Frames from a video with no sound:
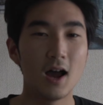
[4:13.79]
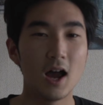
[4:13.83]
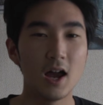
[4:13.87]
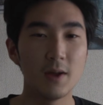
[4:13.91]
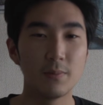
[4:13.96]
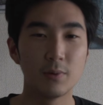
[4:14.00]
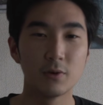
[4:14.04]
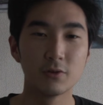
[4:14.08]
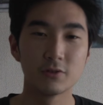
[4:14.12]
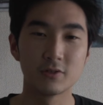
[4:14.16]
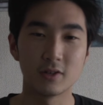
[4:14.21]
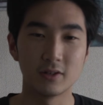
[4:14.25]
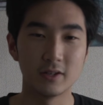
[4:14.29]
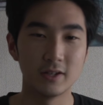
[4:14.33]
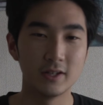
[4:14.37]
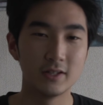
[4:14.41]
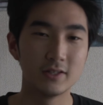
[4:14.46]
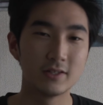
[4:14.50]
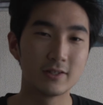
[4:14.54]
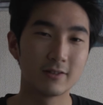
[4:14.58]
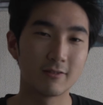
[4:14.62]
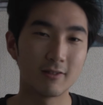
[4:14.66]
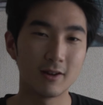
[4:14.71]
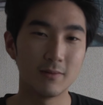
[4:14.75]
I post on
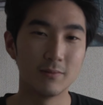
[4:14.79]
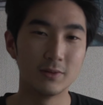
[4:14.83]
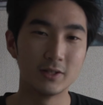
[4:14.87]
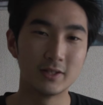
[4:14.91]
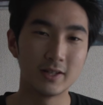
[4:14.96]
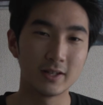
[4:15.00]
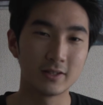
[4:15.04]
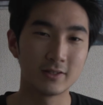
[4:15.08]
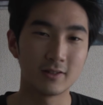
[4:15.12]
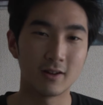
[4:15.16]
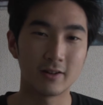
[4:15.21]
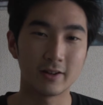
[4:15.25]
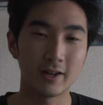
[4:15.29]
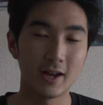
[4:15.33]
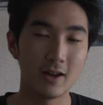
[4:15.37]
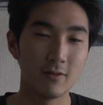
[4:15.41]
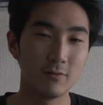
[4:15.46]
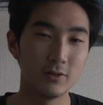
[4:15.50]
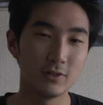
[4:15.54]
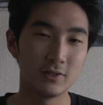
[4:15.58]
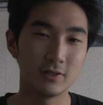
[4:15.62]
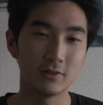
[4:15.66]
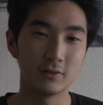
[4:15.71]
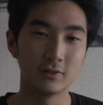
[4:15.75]
Instagram and TikTok
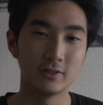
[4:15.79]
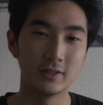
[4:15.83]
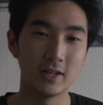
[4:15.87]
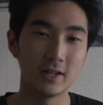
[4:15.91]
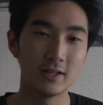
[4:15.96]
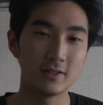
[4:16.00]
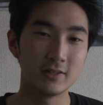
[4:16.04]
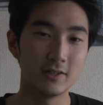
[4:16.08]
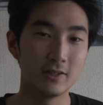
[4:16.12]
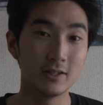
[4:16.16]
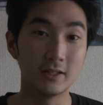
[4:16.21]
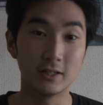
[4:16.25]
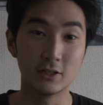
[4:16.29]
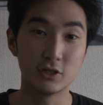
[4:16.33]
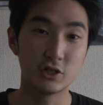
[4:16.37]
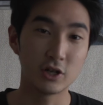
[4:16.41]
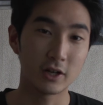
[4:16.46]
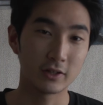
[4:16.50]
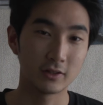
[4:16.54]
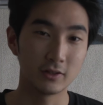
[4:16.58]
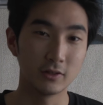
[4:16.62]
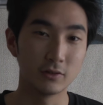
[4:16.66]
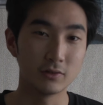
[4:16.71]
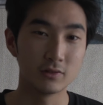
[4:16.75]
every single day, so you can
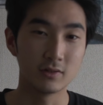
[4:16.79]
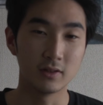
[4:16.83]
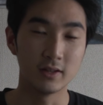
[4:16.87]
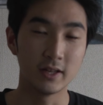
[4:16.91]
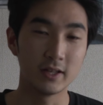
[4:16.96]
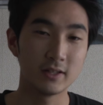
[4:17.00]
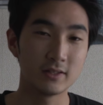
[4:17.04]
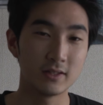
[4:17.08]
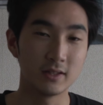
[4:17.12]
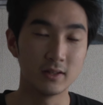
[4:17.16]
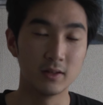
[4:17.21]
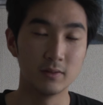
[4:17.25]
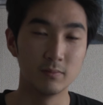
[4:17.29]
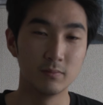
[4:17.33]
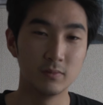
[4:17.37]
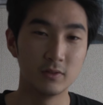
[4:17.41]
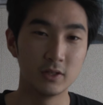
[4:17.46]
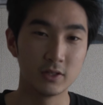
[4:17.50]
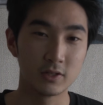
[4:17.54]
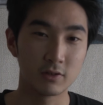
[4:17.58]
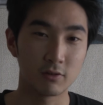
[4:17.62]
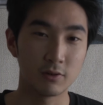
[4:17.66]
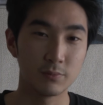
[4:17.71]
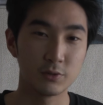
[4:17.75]
check those links in the
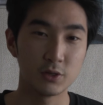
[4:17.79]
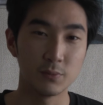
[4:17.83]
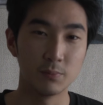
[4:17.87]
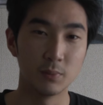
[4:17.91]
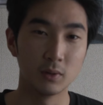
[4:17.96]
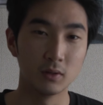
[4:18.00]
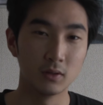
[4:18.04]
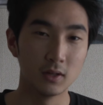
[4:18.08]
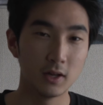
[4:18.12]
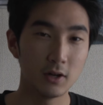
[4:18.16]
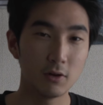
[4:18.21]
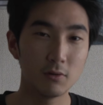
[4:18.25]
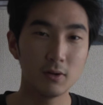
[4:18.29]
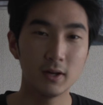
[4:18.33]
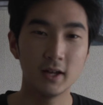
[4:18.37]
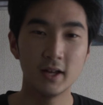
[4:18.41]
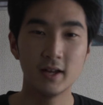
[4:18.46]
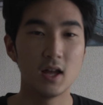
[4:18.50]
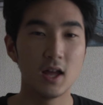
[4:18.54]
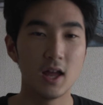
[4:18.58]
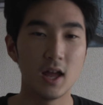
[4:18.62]
description below,